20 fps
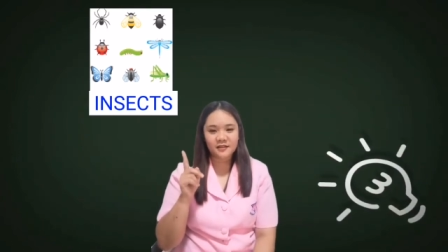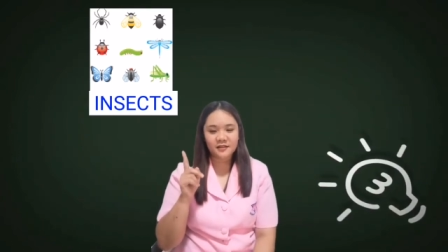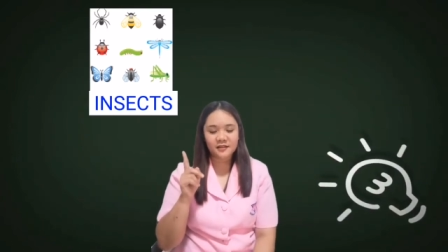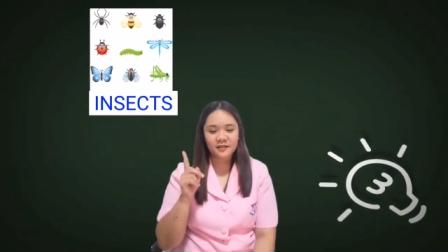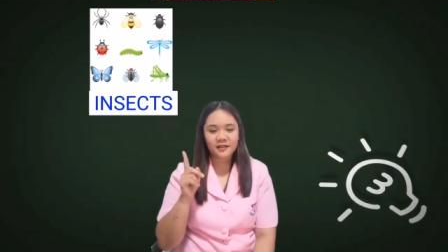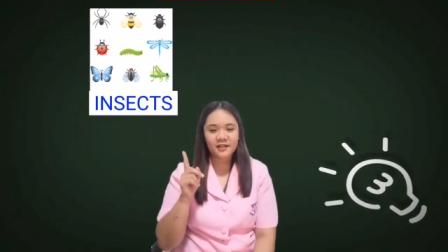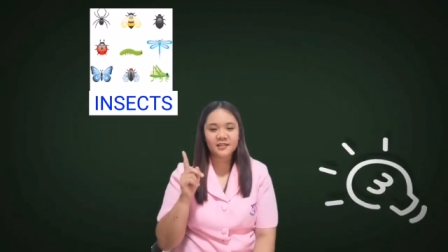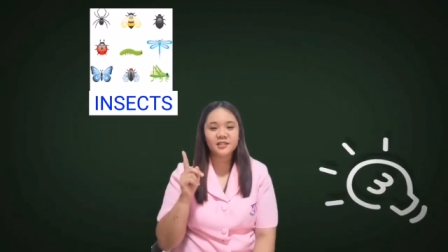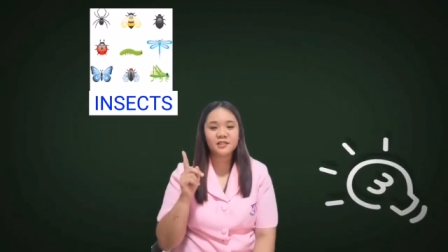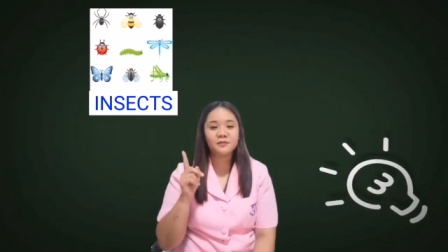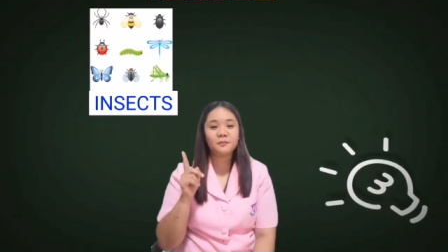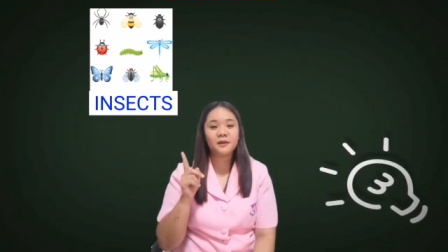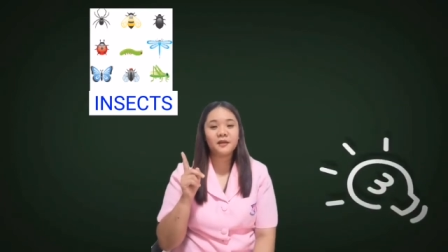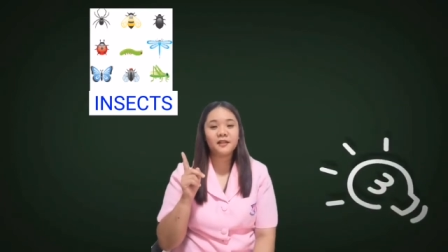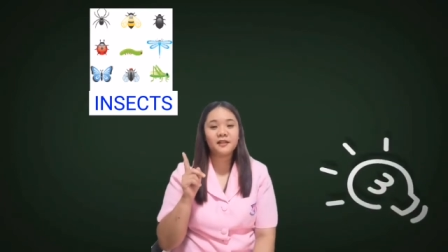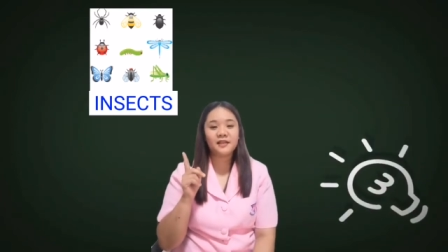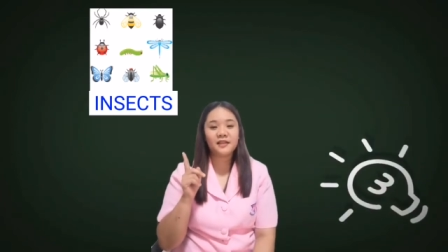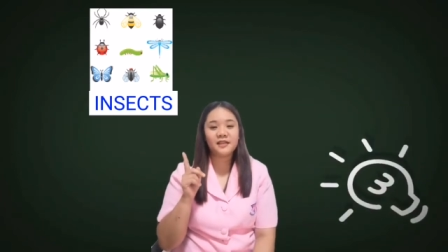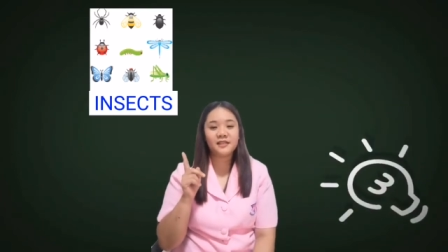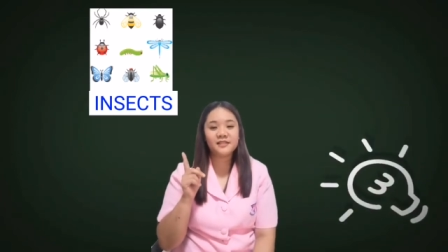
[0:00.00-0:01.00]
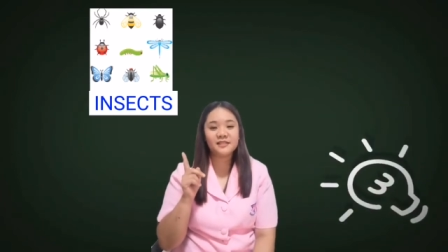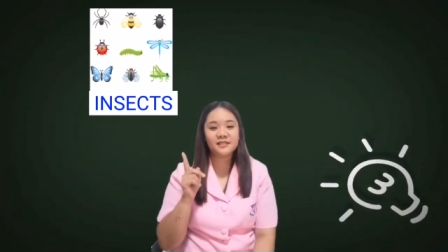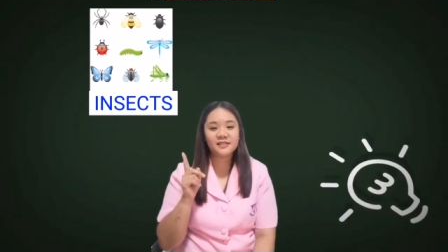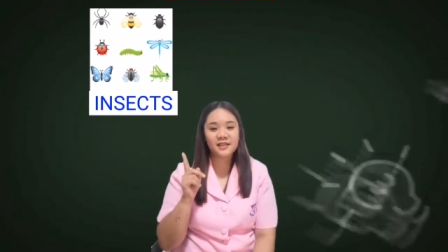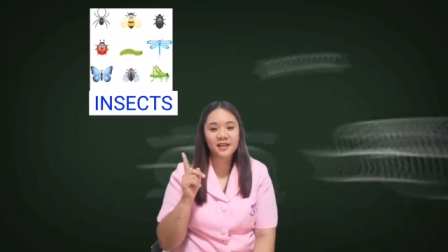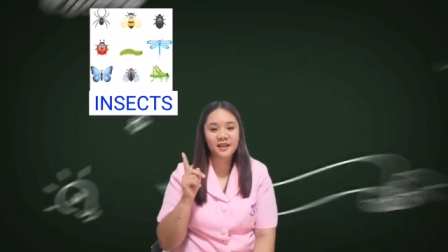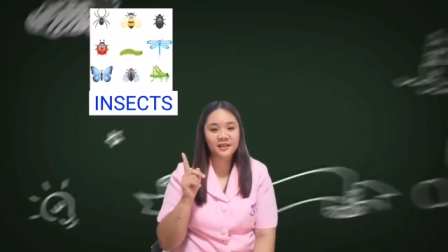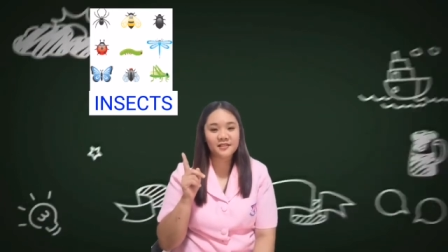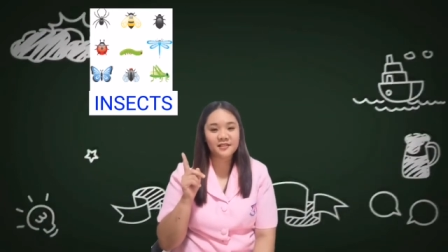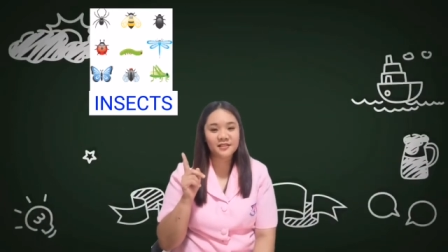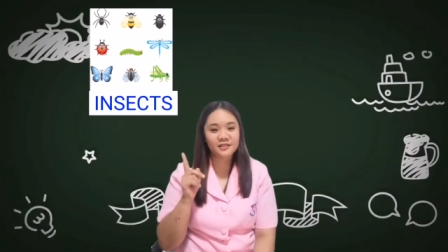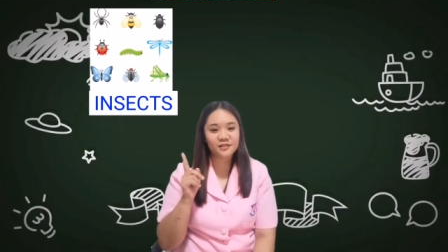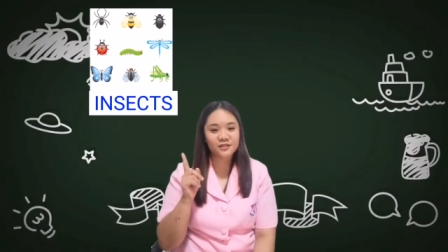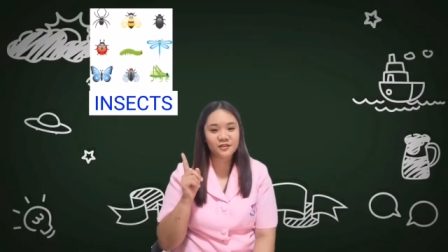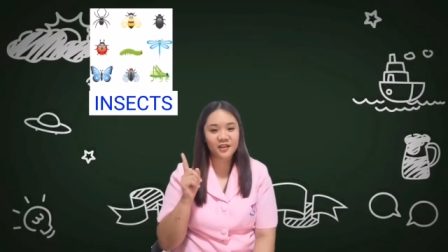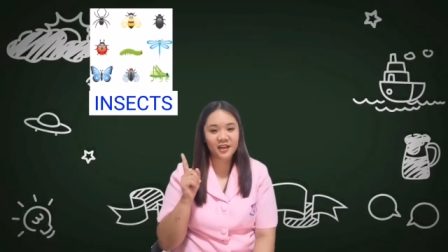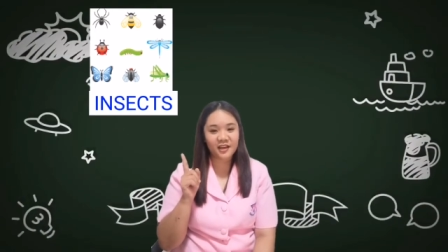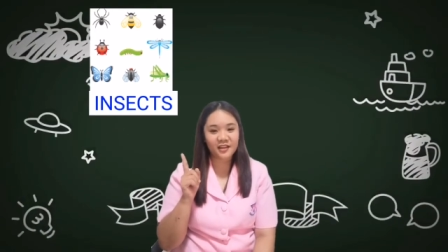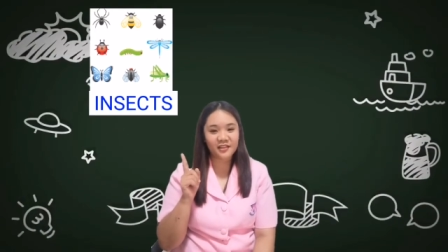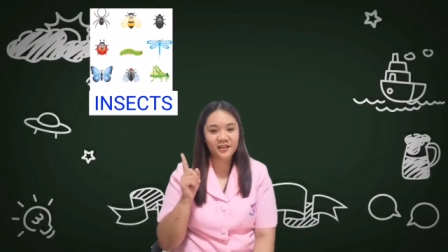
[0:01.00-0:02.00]
Let's spell insects
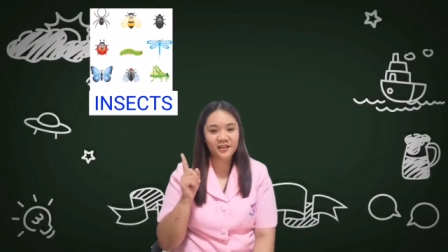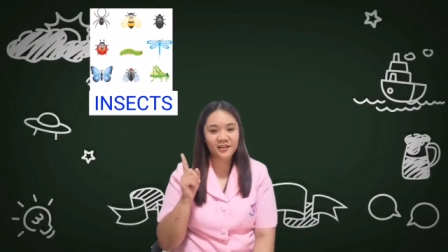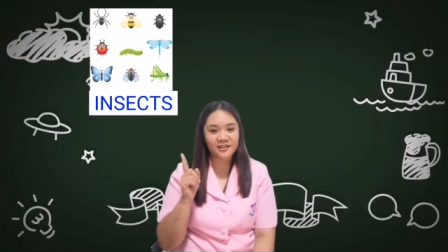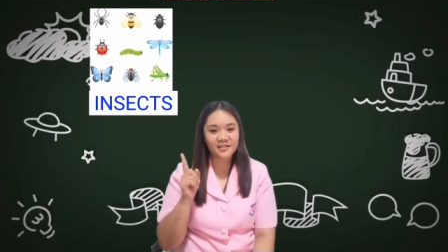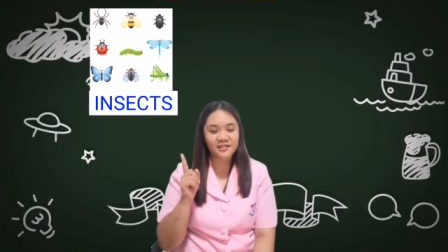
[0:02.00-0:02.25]
together.